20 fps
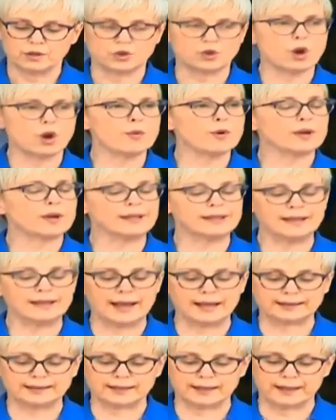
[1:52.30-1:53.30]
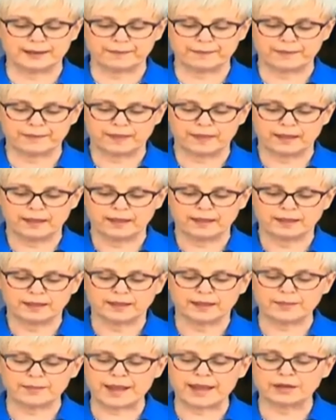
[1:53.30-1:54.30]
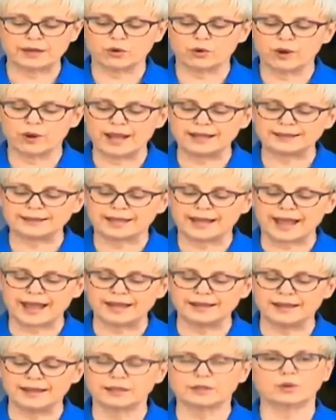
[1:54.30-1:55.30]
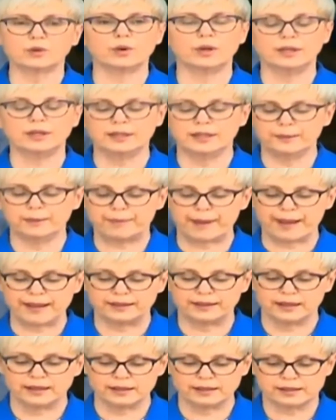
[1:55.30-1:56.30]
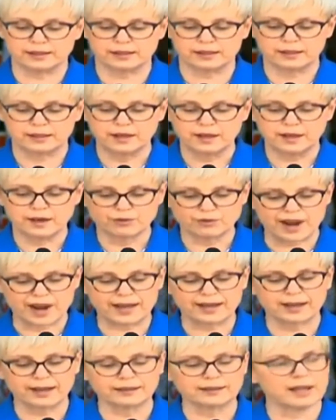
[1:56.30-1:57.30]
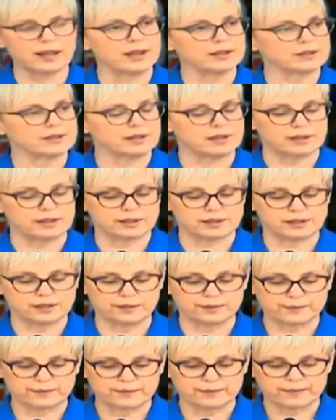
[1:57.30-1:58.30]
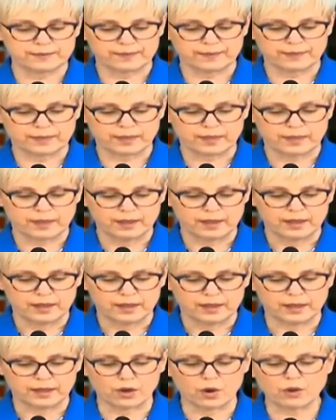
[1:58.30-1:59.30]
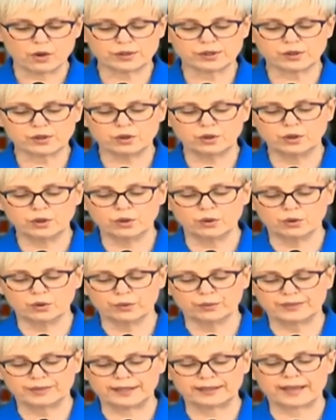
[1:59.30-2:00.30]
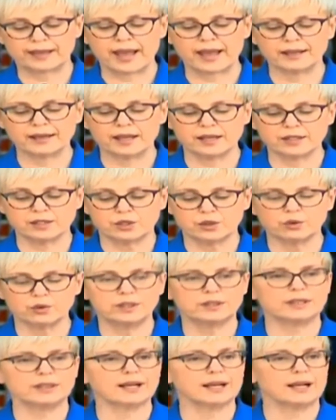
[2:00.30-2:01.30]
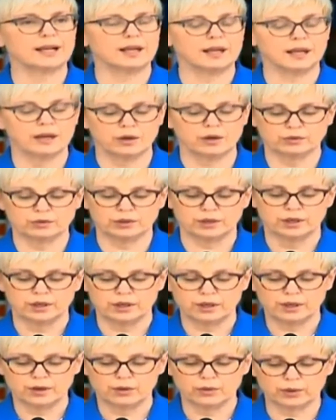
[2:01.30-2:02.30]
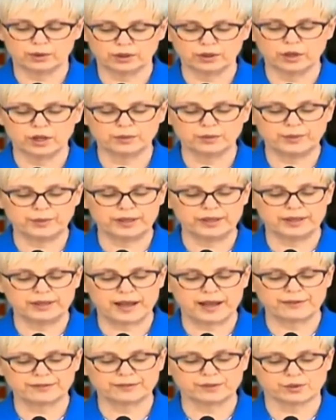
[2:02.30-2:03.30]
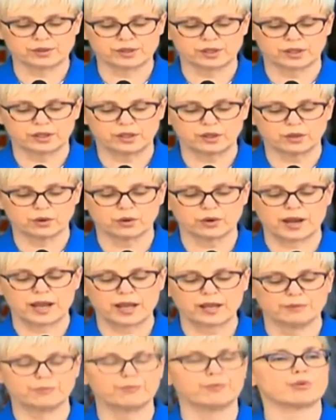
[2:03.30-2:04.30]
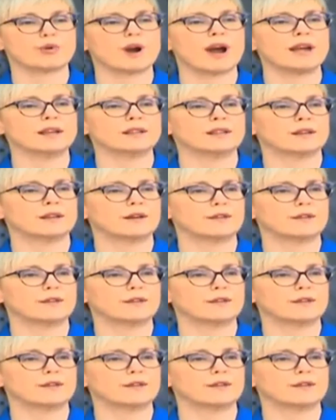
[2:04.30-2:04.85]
Jomo Kenyatta, the man who led Kenya to independence, recognized this. He also knew that Kenya's unity alone would not be enough to secure a bright